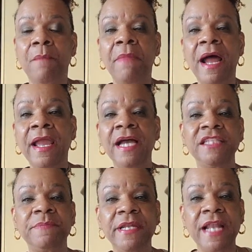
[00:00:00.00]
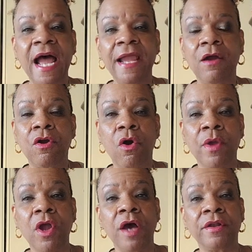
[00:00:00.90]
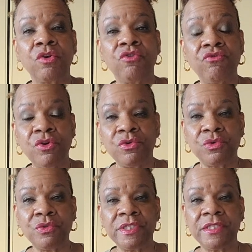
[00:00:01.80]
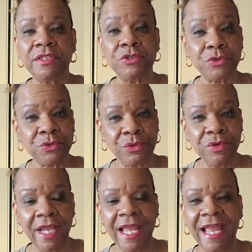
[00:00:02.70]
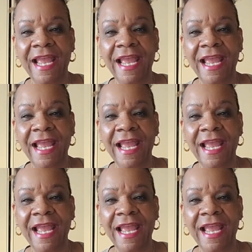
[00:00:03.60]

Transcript: my husband and I are going on a cruise soon.